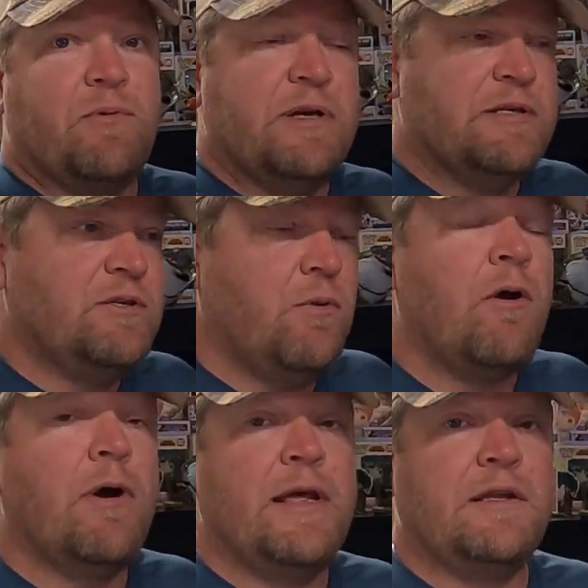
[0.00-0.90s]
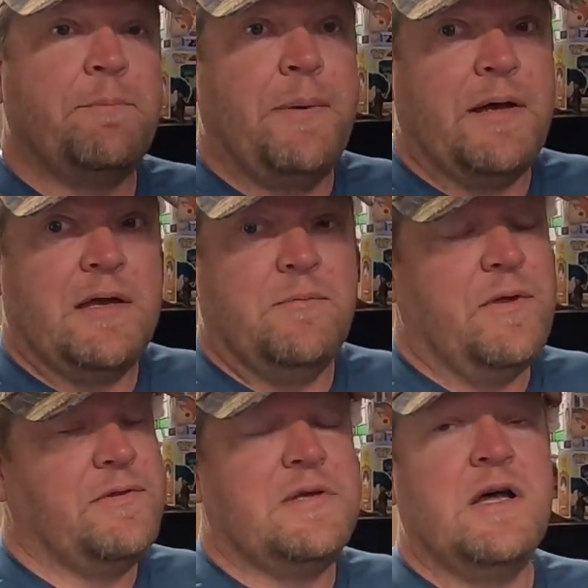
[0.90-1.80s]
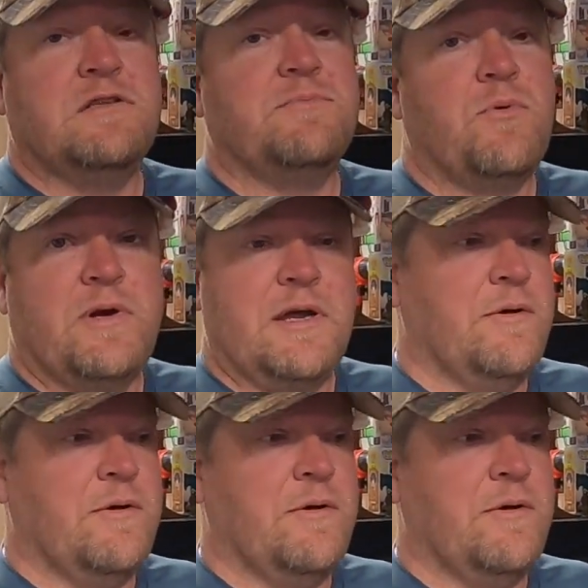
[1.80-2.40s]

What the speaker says: we're into already on the bucket, with tons more to